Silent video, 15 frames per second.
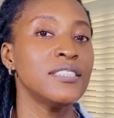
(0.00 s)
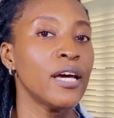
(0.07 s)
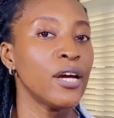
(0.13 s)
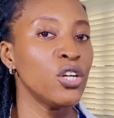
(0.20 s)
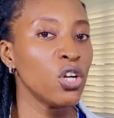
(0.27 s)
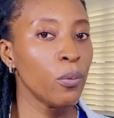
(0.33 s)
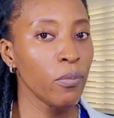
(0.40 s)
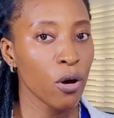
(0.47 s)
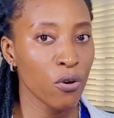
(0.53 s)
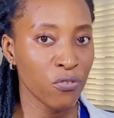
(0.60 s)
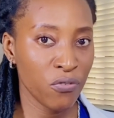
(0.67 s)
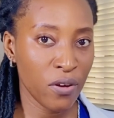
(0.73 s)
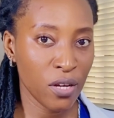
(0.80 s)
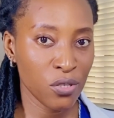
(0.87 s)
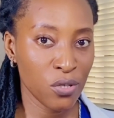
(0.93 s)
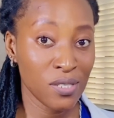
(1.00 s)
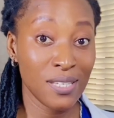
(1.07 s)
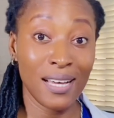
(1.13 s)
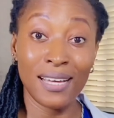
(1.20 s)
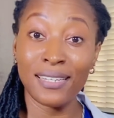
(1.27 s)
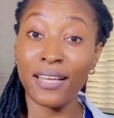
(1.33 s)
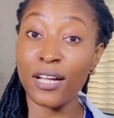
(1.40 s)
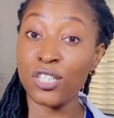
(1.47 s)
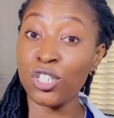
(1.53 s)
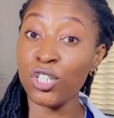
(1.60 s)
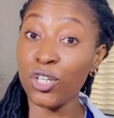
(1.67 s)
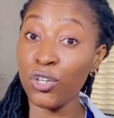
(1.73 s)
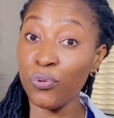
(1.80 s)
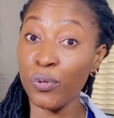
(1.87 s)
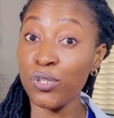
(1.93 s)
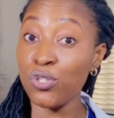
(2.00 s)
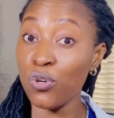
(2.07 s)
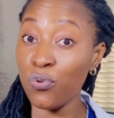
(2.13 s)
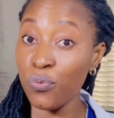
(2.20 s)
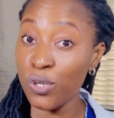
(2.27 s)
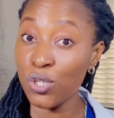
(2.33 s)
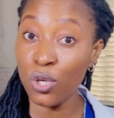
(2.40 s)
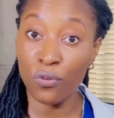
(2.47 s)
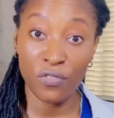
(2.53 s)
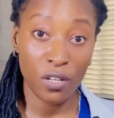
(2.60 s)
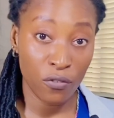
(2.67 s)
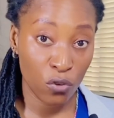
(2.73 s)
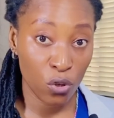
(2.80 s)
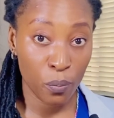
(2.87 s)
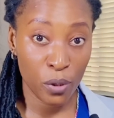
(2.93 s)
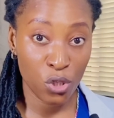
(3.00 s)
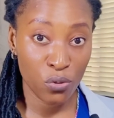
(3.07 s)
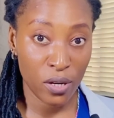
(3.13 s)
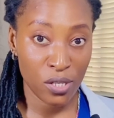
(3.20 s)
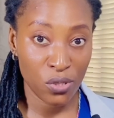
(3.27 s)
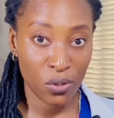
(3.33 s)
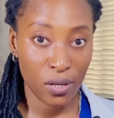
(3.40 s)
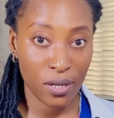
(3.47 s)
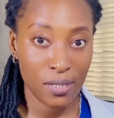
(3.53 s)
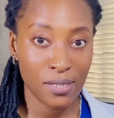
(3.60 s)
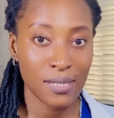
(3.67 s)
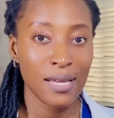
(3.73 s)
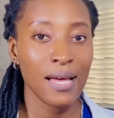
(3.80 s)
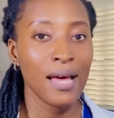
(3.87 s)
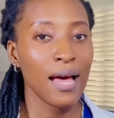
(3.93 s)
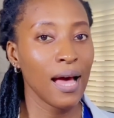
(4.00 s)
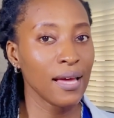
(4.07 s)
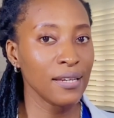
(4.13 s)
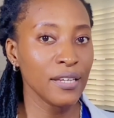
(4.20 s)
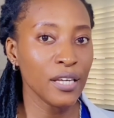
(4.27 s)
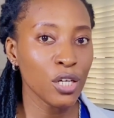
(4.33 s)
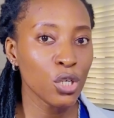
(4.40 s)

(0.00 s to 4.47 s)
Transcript: There are a number of factors that can actually increase your risk of developing dry socket, and they